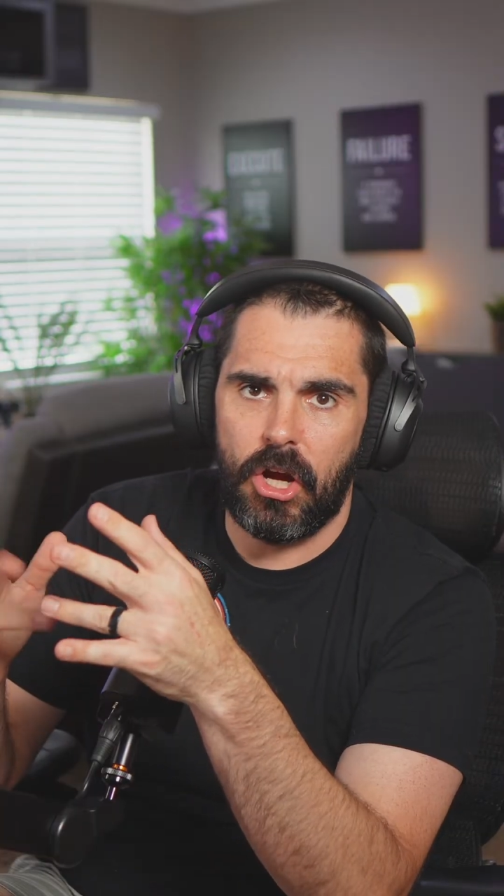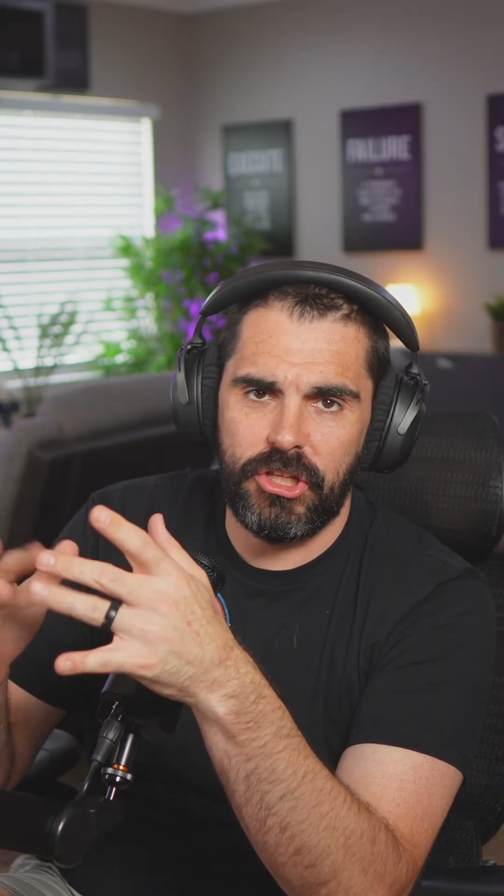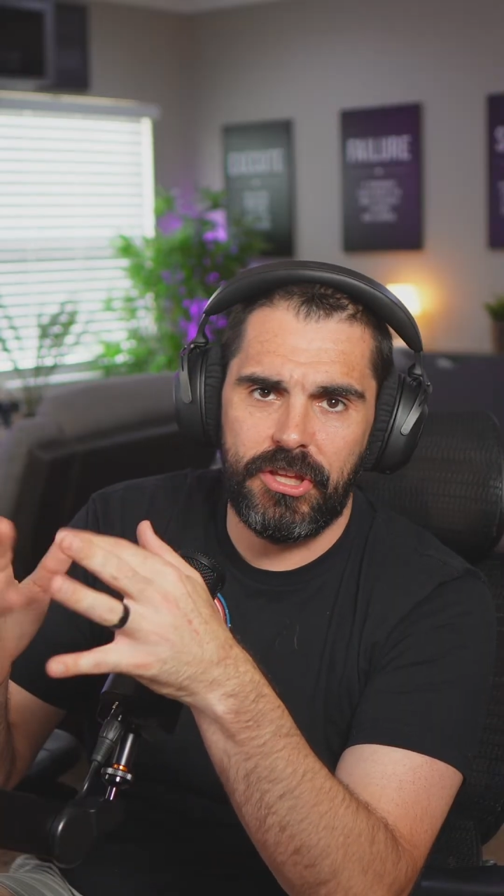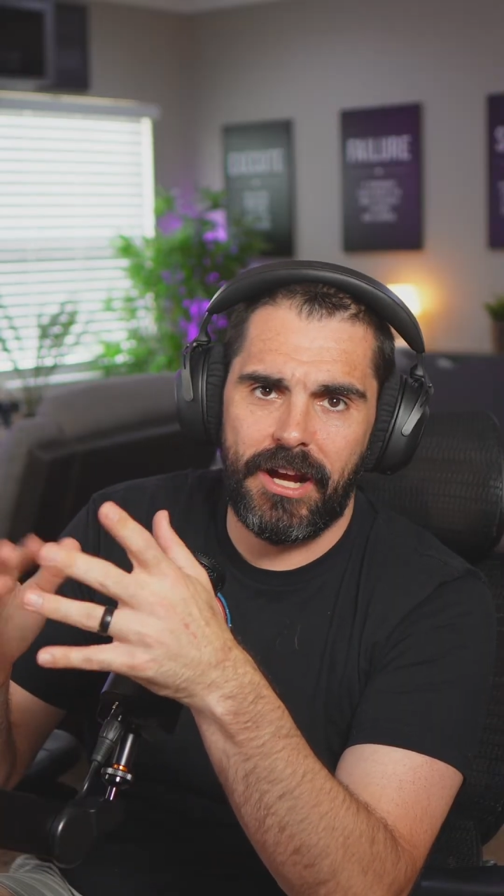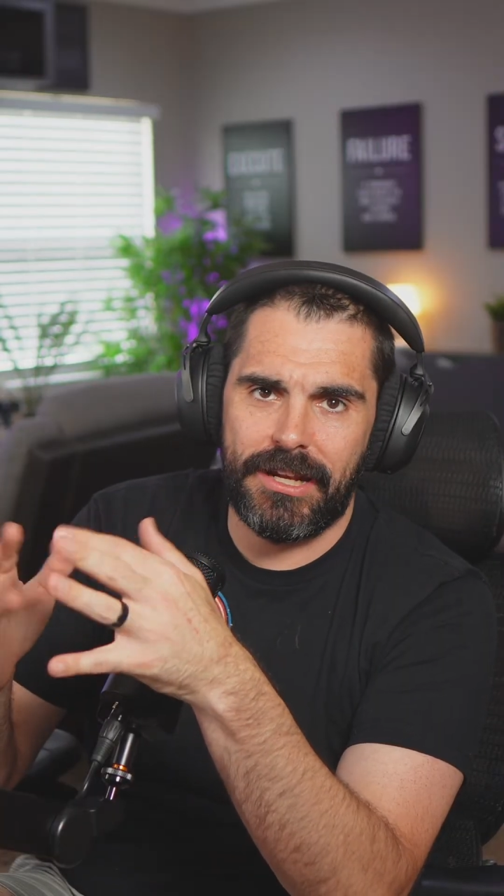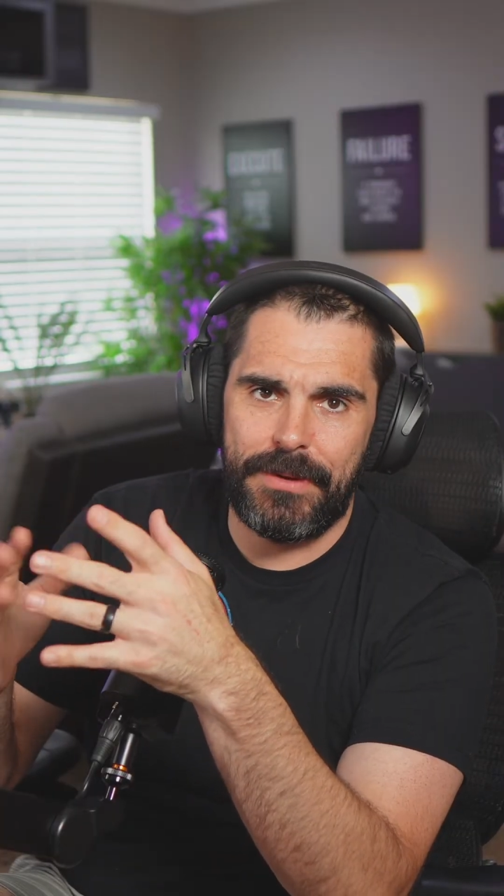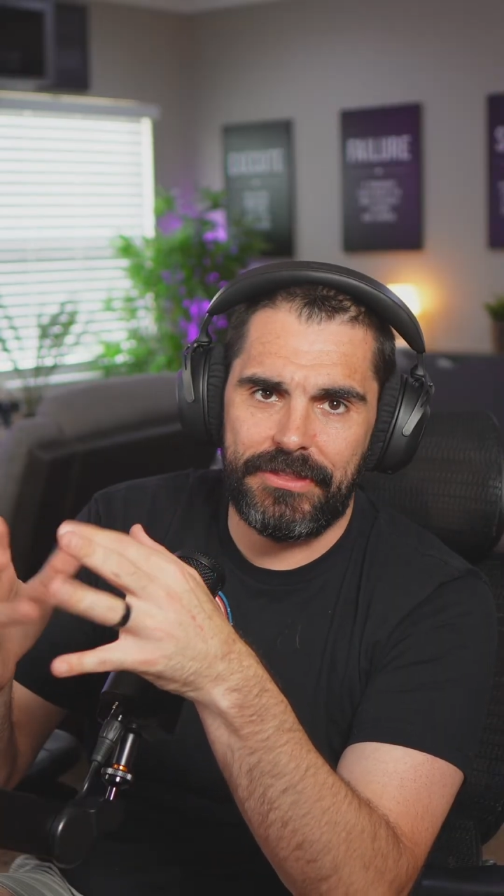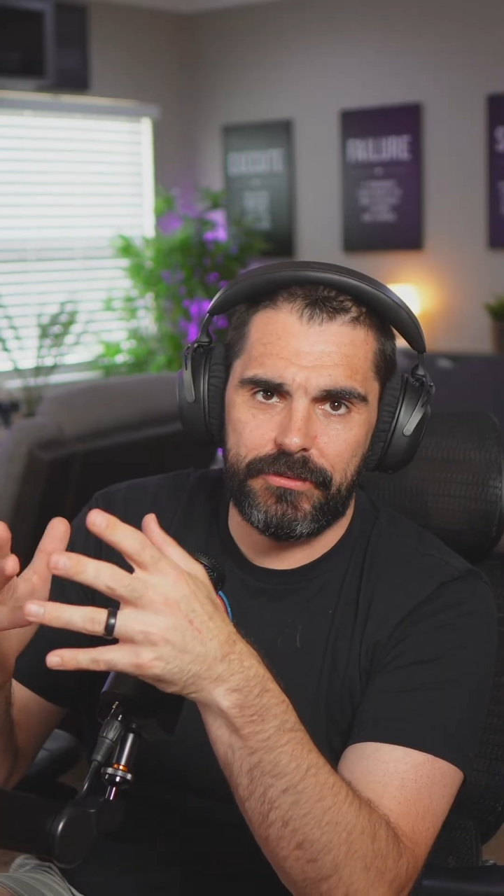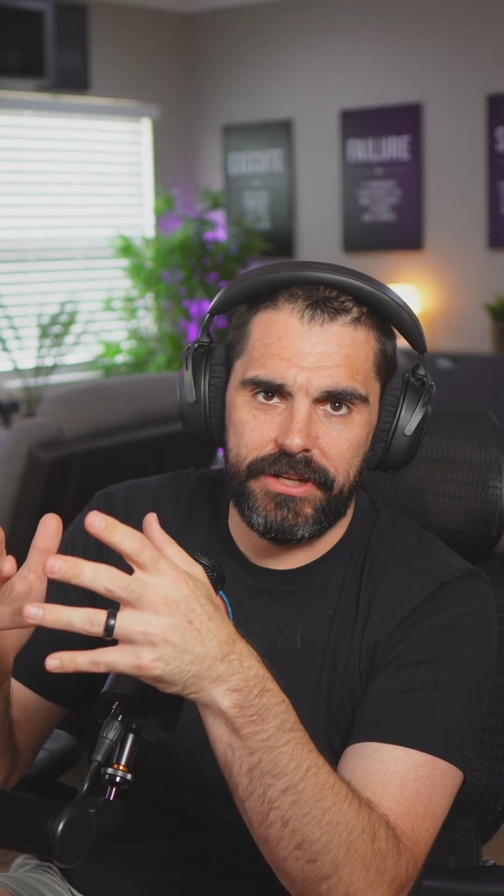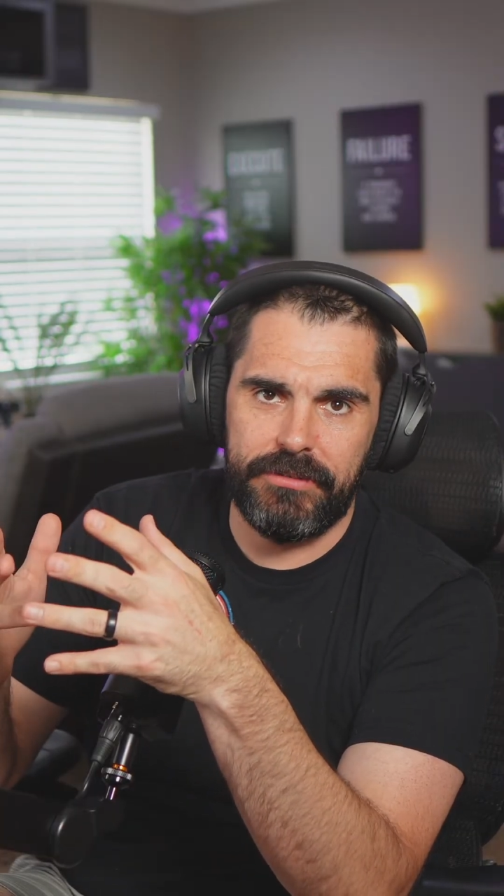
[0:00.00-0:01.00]
you talking
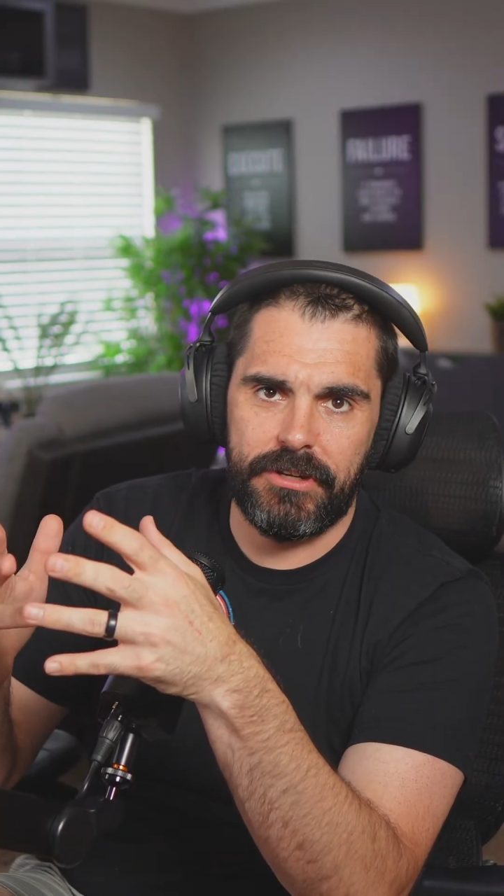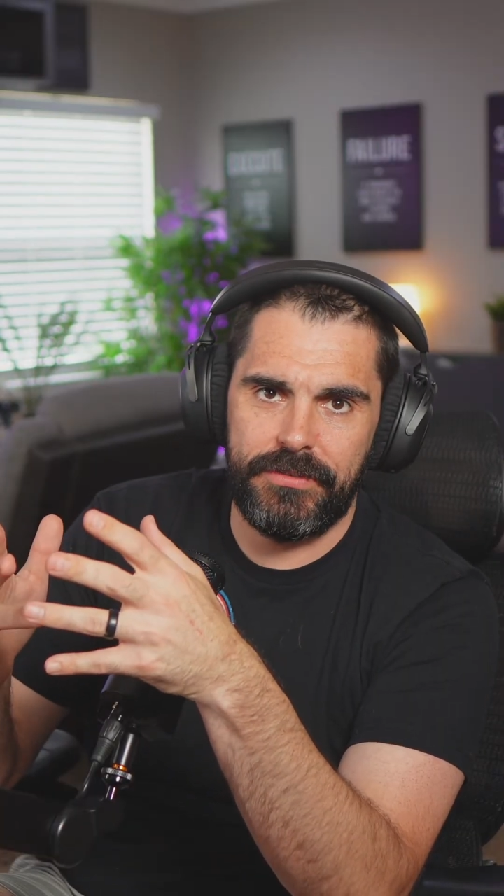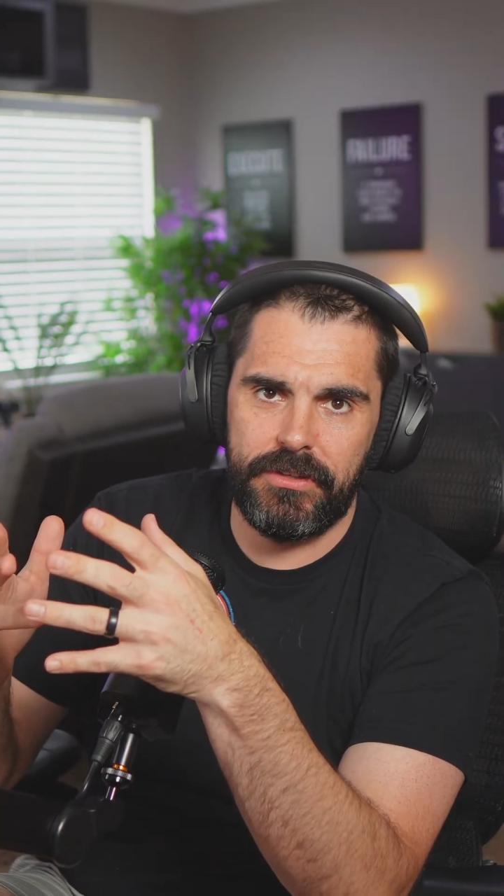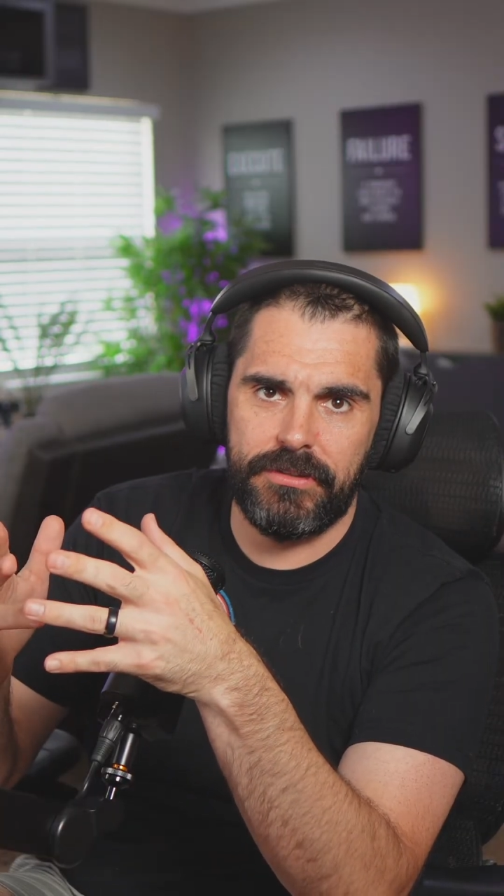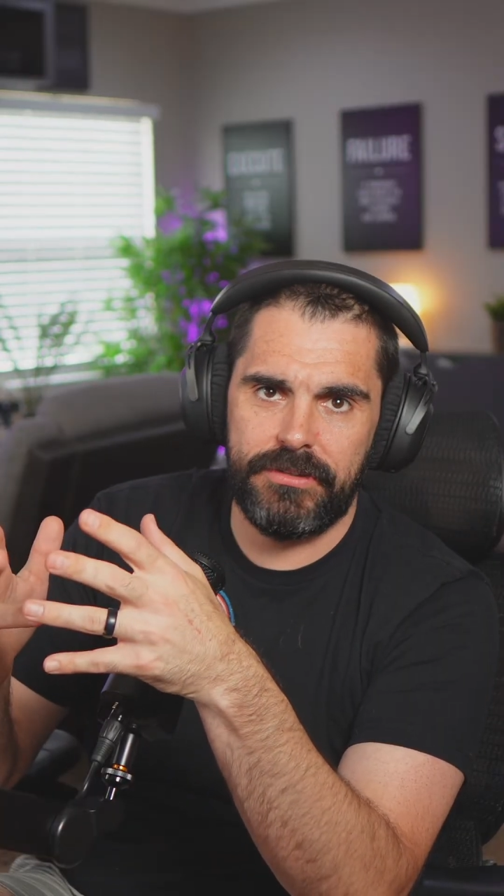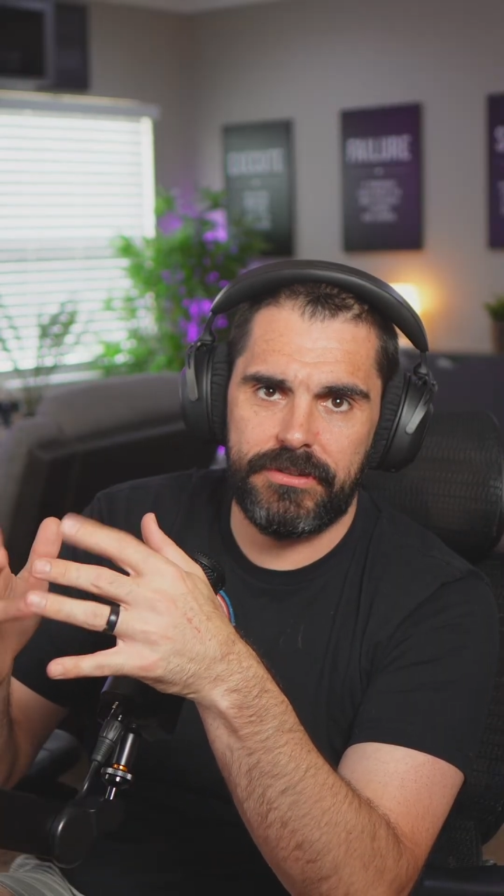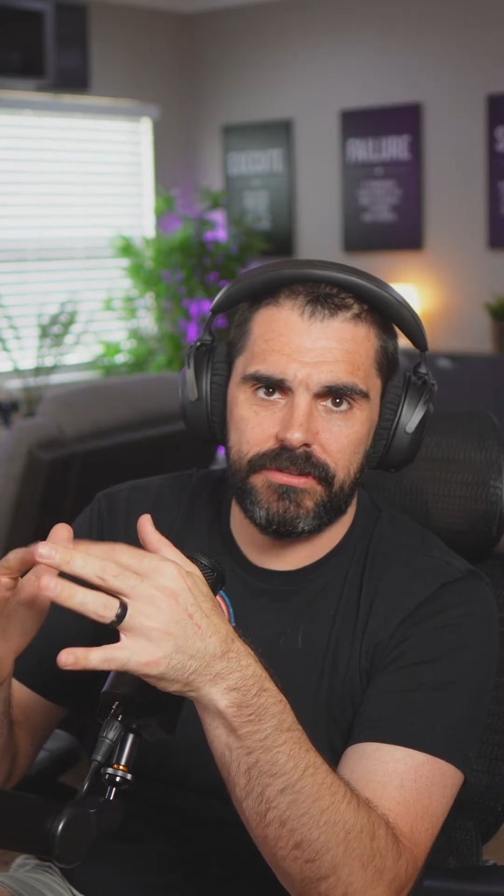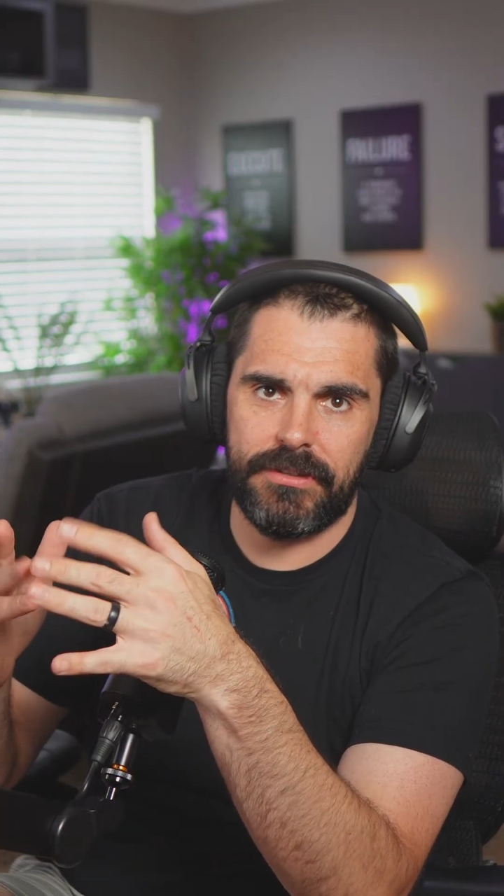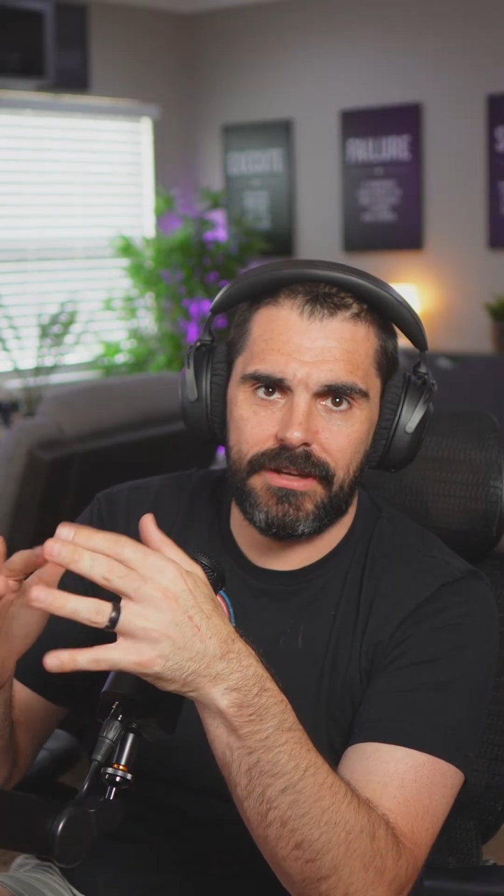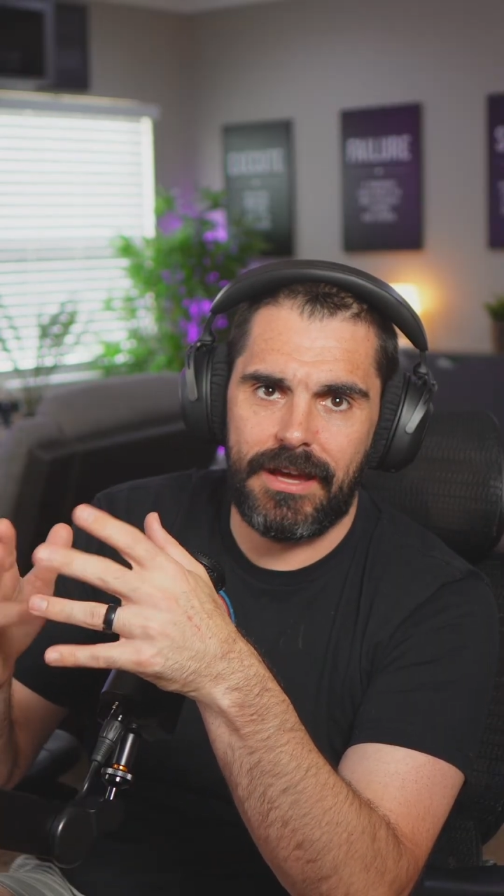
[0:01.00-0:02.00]
about the written reviews?